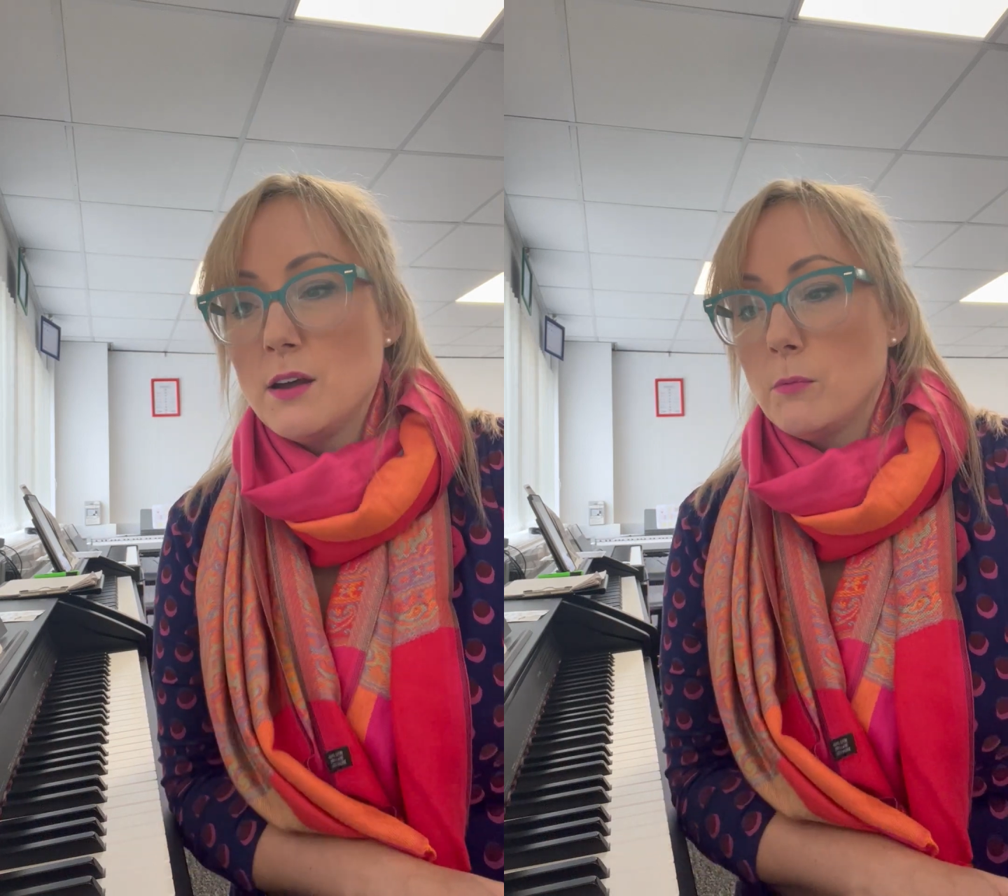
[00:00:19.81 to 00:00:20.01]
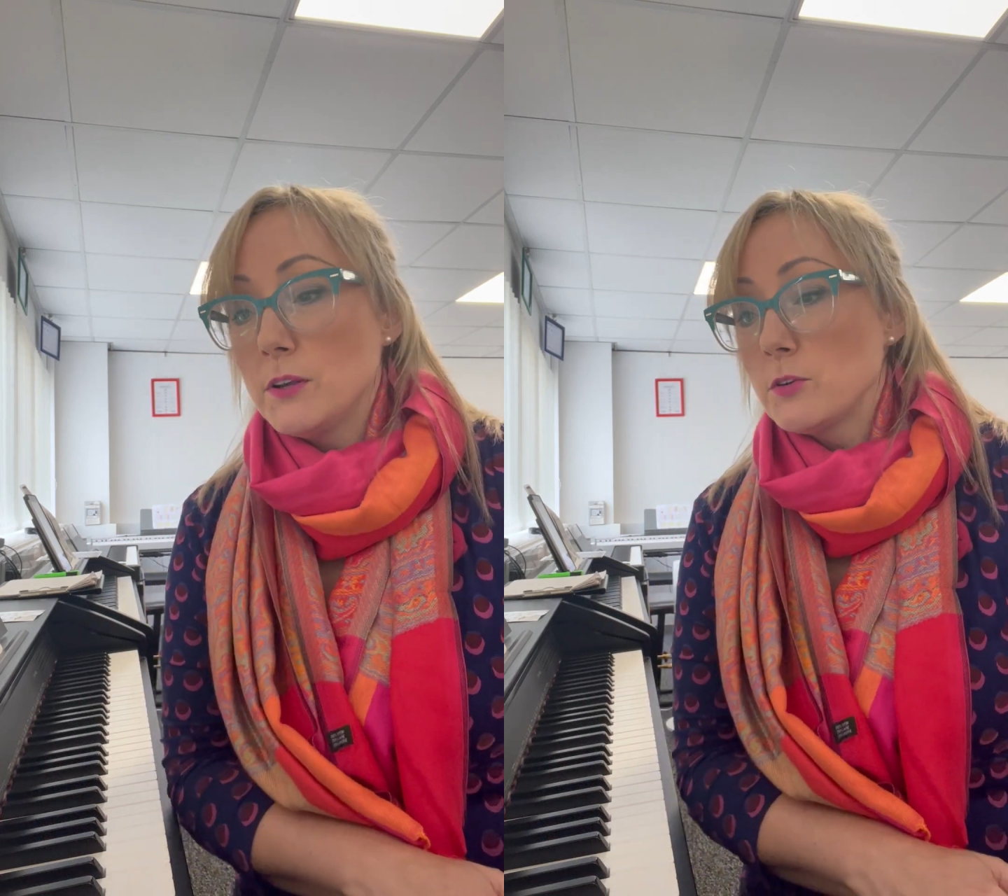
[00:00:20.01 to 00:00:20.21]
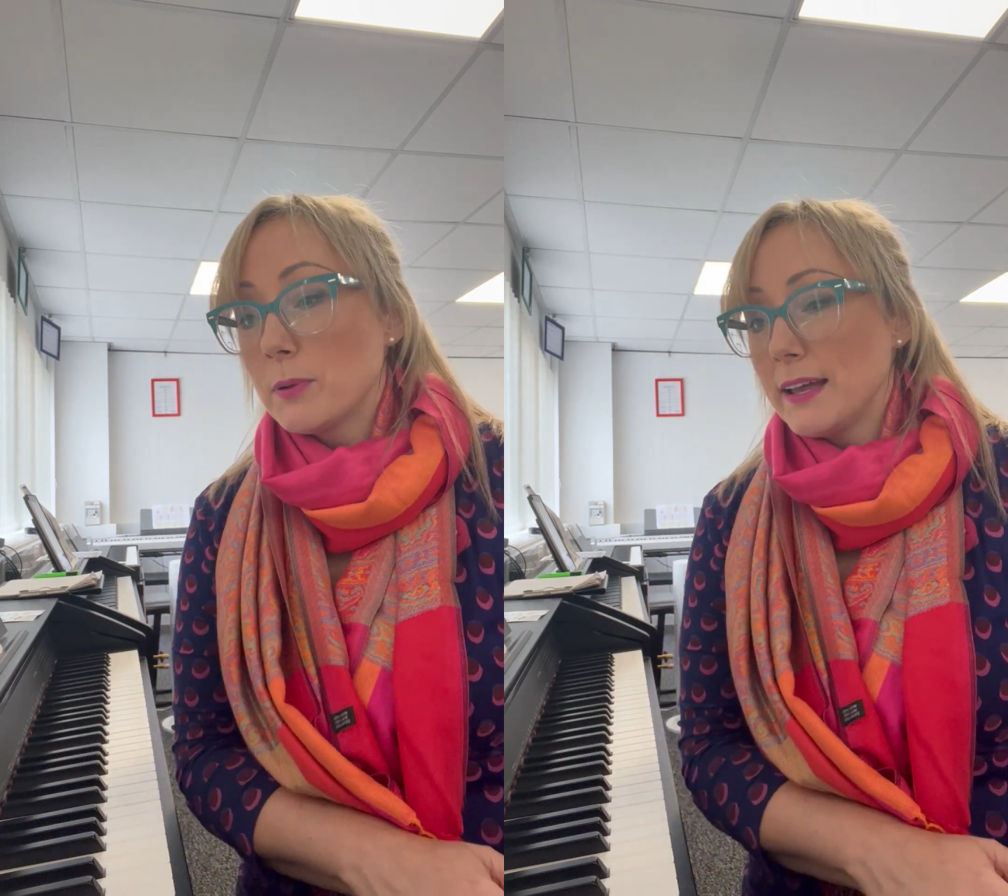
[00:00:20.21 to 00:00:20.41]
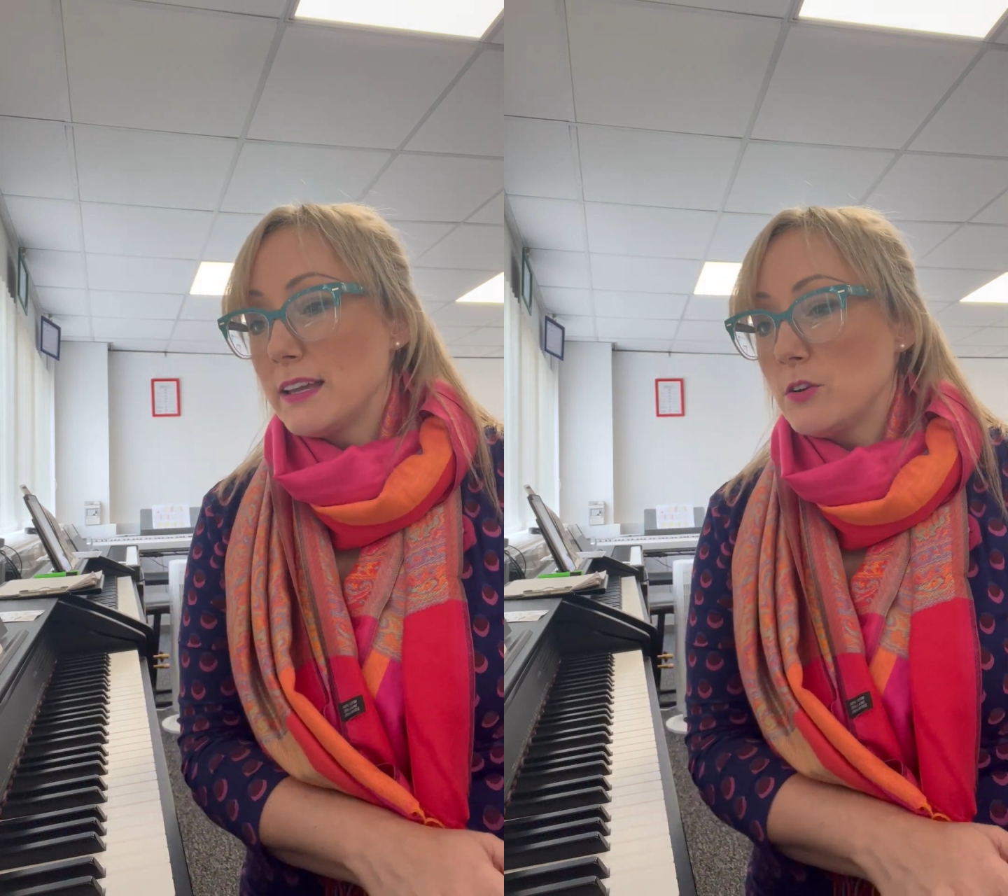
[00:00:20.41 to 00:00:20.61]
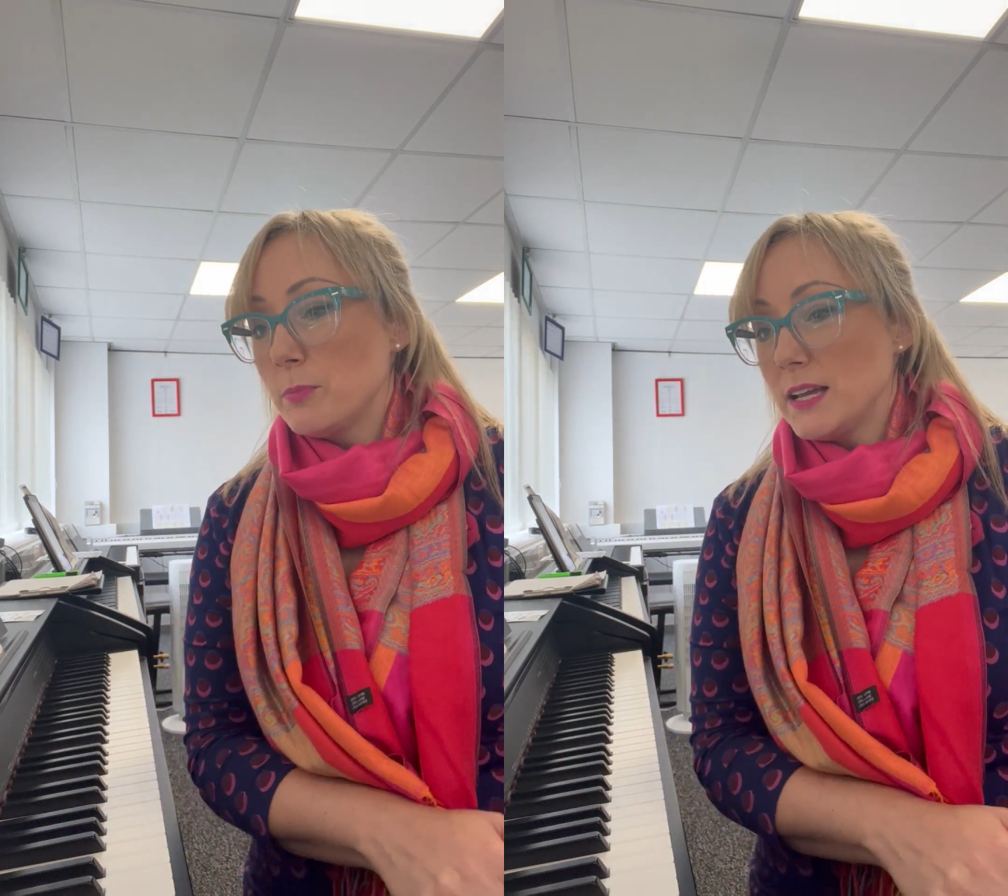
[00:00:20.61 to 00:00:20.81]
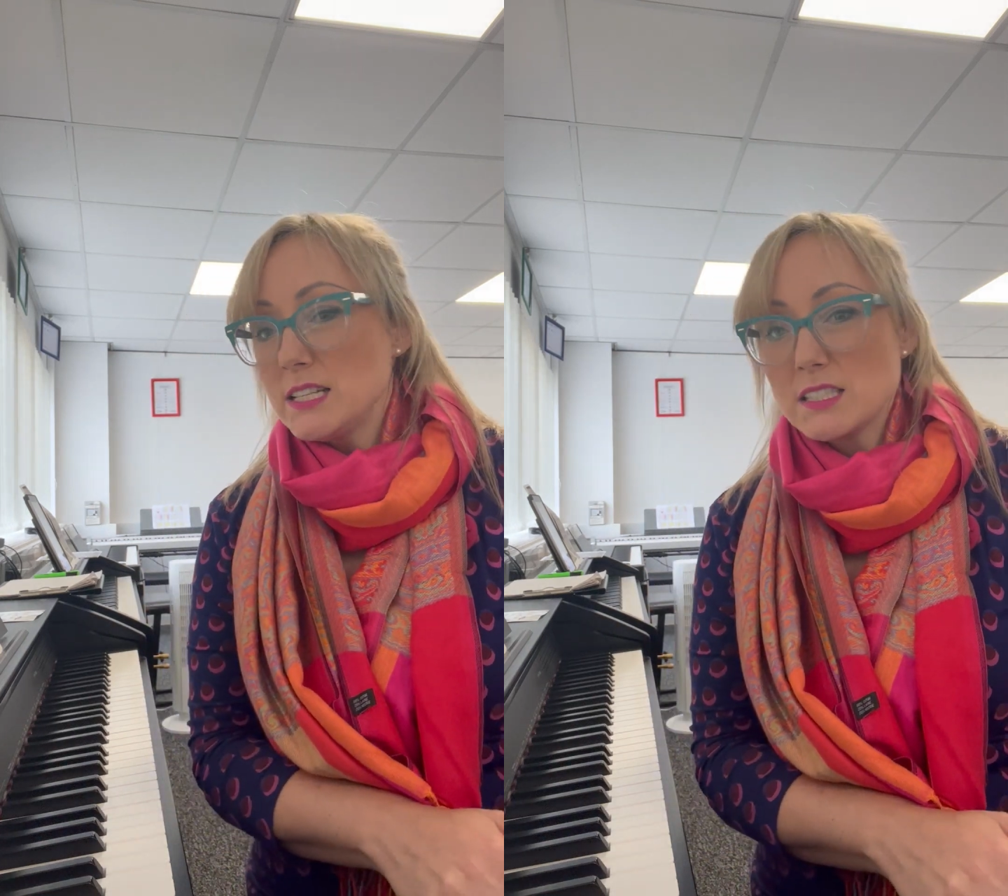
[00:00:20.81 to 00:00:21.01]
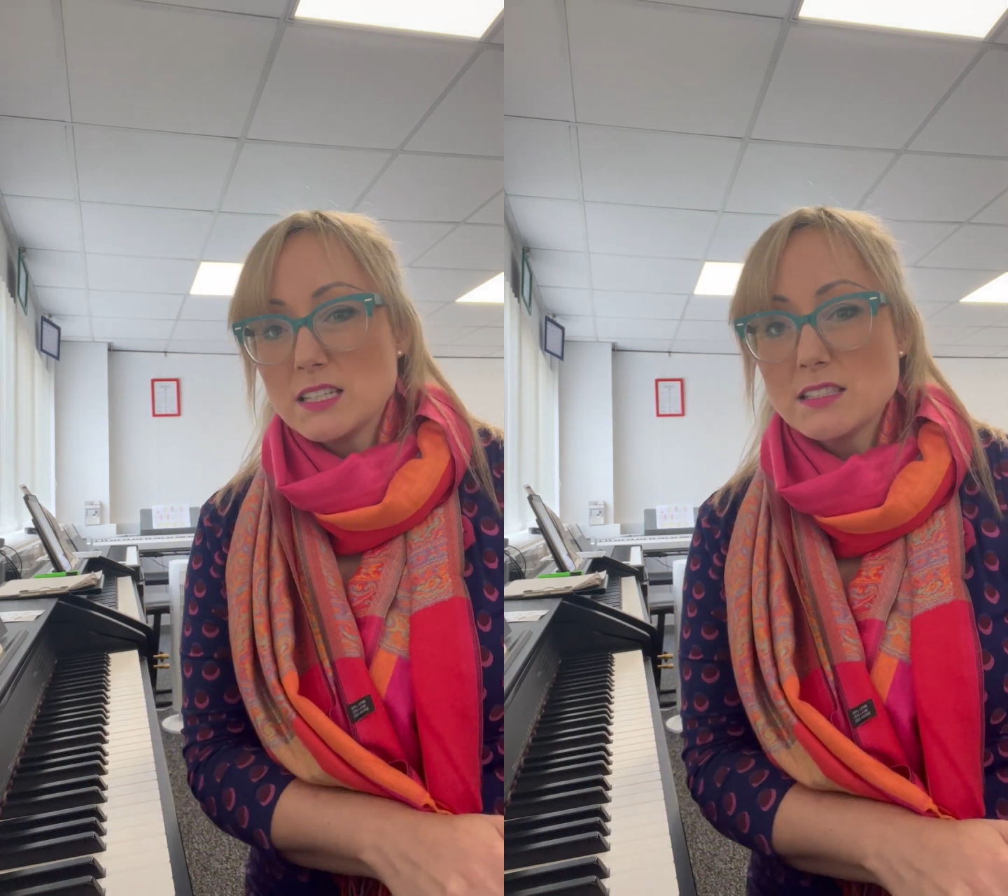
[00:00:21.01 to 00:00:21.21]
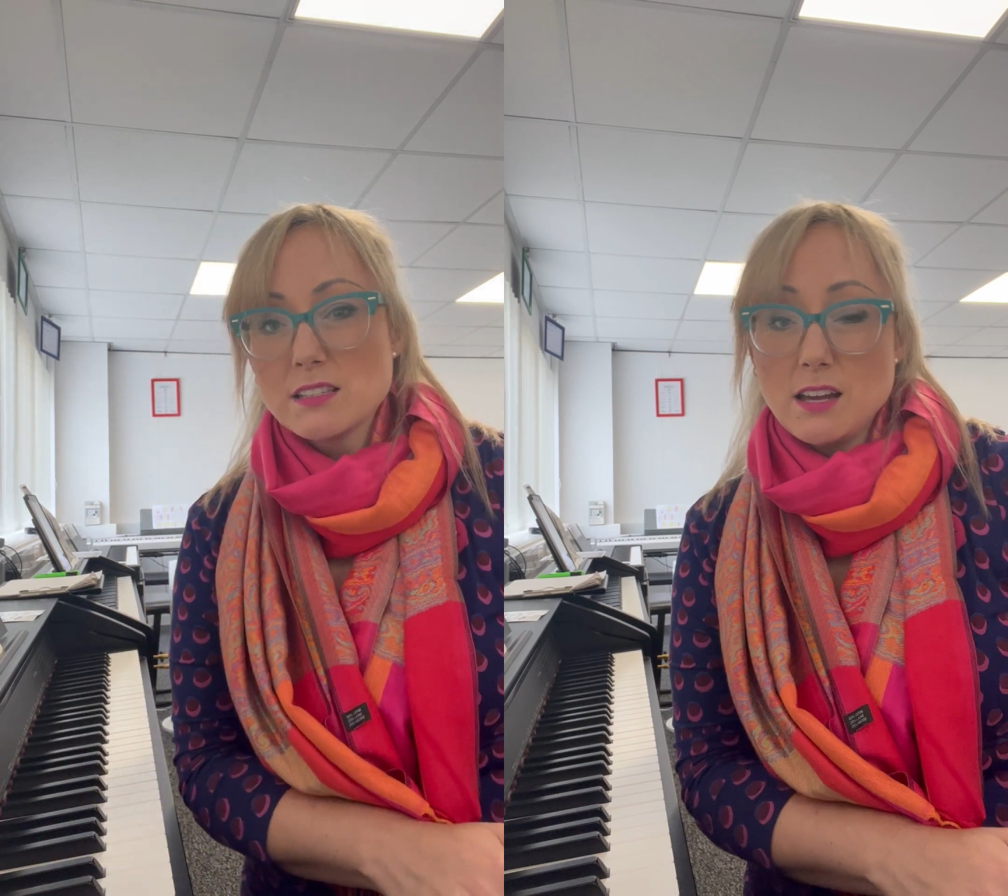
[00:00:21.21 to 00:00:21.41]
When you're playing your pieces,